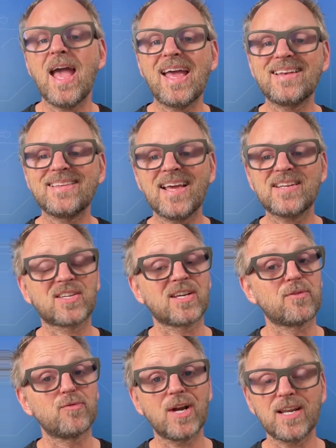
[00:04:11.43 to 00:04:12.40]
And that's a
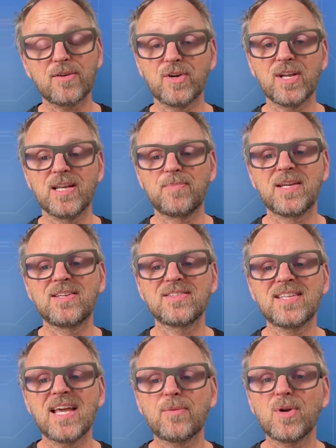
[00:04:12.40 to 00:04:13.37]
great read
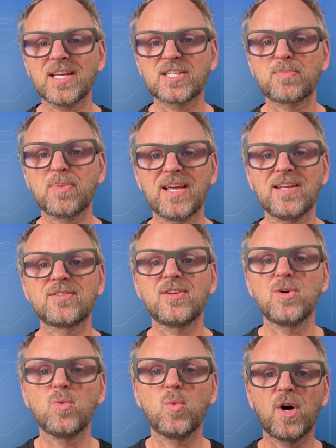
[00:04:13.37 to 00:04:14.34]
because that will explain to
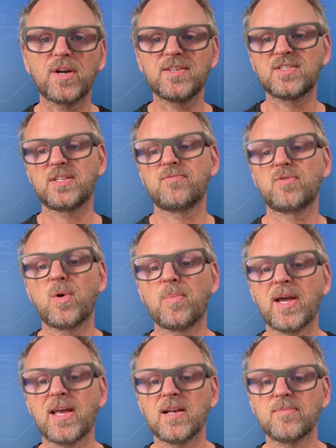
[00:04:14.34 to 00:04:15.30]
you what is the raw
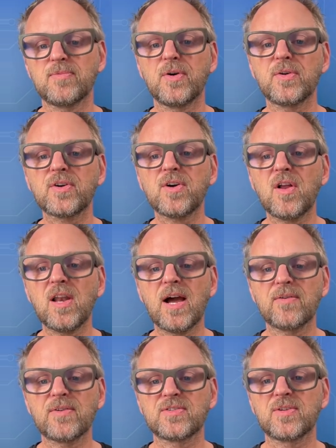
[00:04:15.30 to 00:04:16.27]
panel protocol,
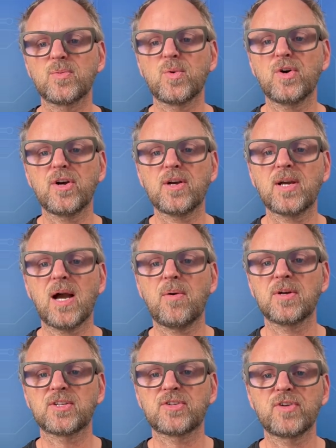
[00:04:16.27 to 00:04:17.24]
how does it work,
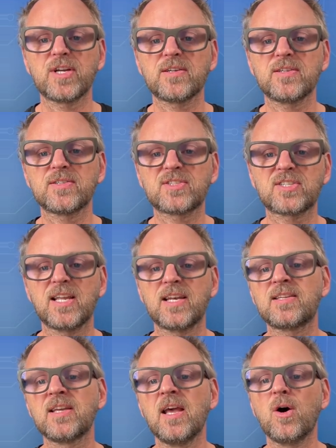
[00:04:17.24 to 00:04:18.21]
how are triggers
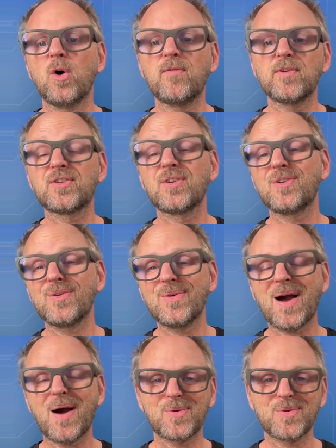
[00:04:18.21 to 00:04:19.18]
sent over to
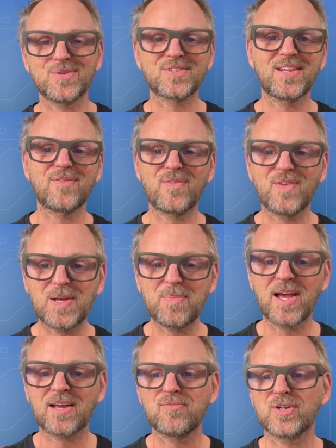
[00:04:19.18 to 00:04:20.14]
you, how do you send
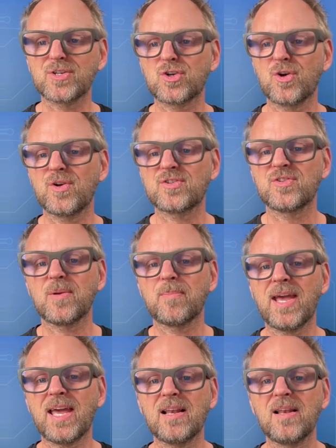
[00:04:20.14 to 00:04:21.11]
feedback, return to the
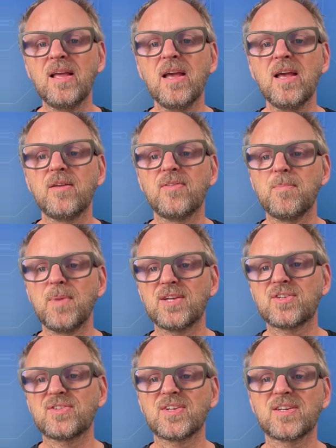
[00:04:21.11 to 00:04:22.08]
panel, the
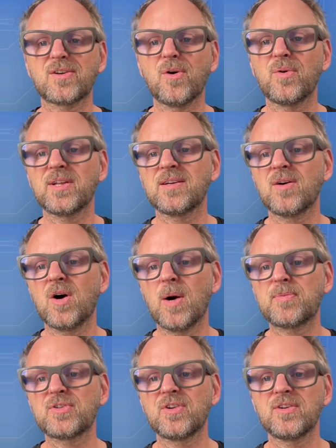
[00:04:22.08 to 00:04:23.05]
message encoding
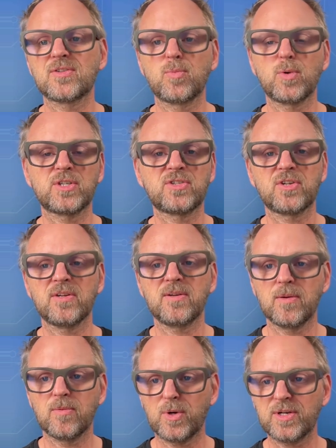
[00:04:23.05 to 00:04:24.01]
options, which uh,
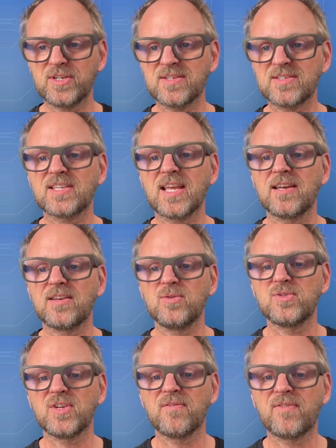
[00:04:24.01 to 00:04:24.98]
widgets and
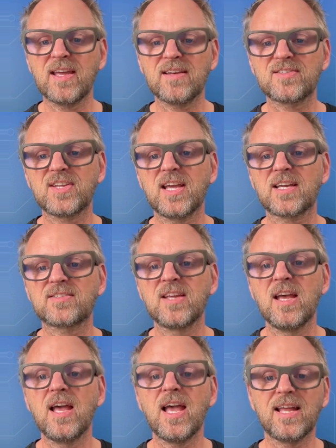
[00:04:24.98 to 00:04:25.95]
UTF-8 text,
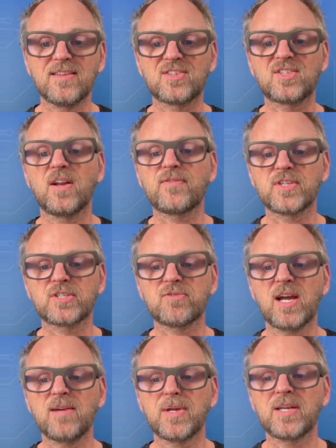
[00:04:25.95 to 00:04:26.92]
and the
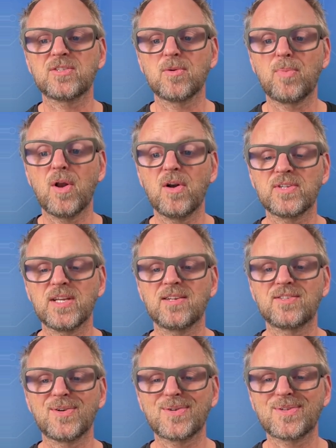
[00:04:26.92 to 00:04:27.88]
self-describing topology I
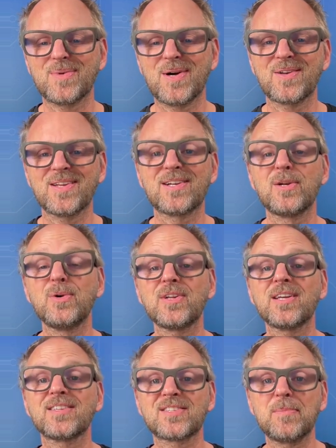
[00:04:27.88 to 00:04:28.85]
talked about,
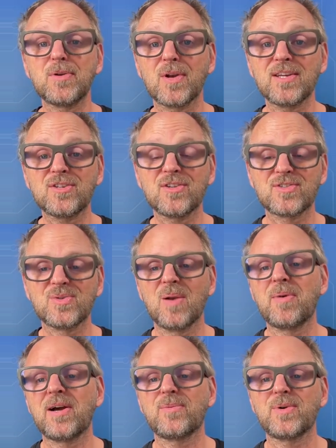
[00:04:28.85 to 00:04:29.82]
including a simulation tool,
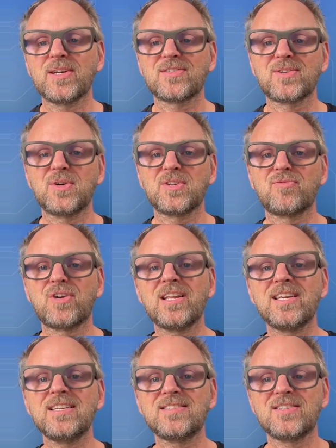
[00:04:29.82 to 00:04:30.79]
by the way. So it's
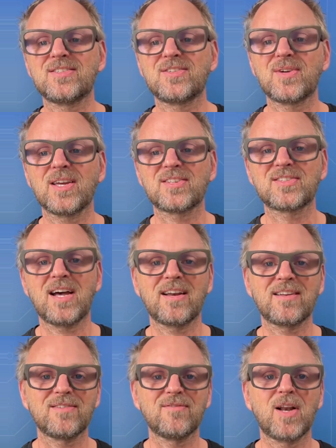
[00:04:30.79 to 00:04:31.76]
really easy to get
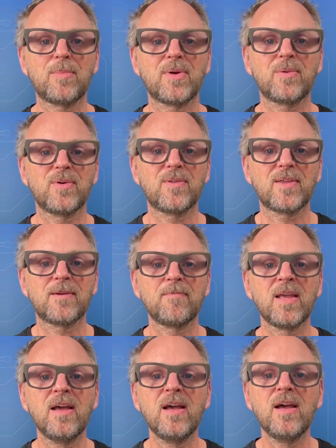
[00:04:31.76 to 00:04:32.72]
started developing with it.
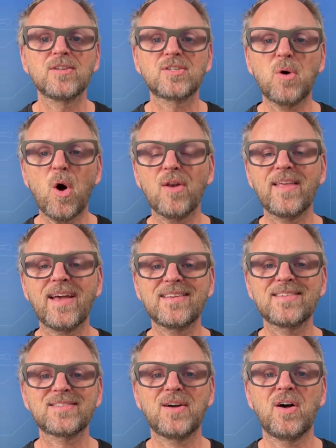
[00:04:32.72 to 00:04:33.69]
So all that
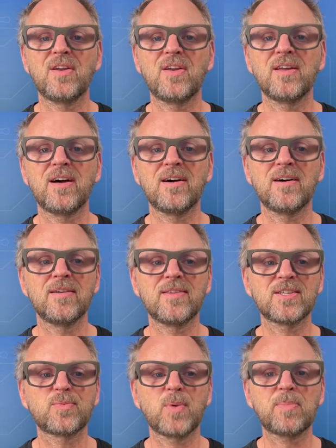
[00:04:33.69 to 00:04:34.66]
is on uh,
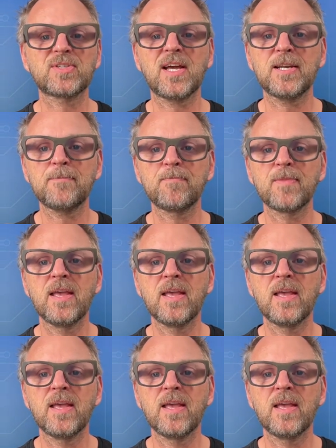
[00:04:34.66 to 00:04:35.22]
this website.